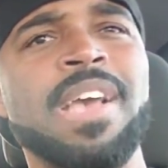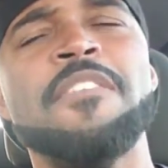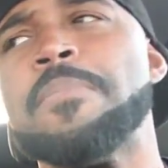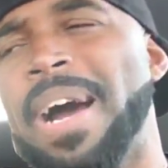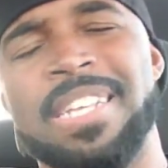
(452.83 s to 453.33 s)

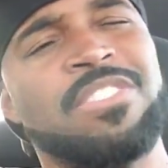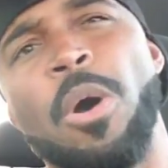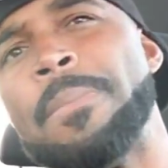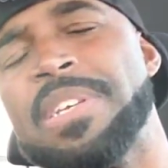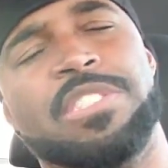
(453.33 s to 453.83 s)
Everybody, it's
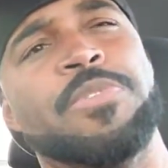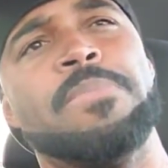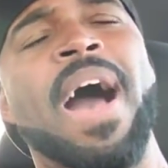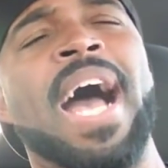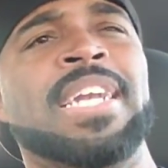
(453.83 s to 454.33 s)
no
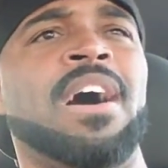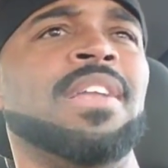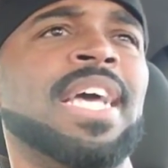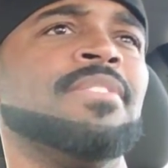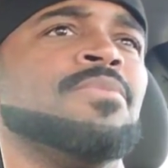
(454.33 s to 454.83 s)
mystery behind
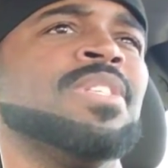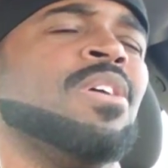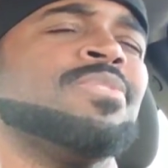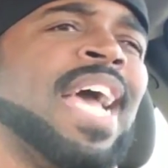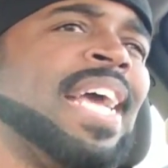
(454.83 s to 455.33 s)
all that. We
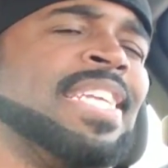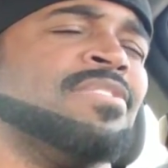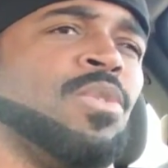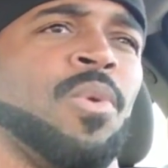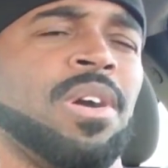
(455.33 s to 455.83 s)
know Dak
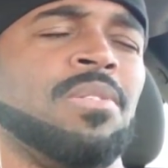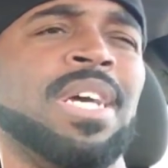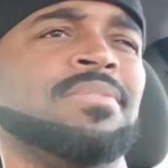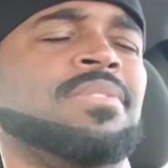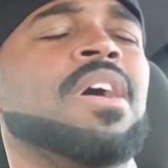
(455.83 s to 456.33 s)
needs to work
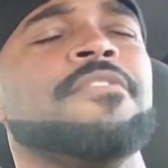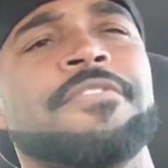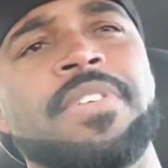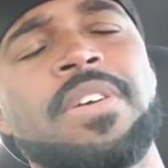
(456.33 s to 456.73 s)
on that stuff.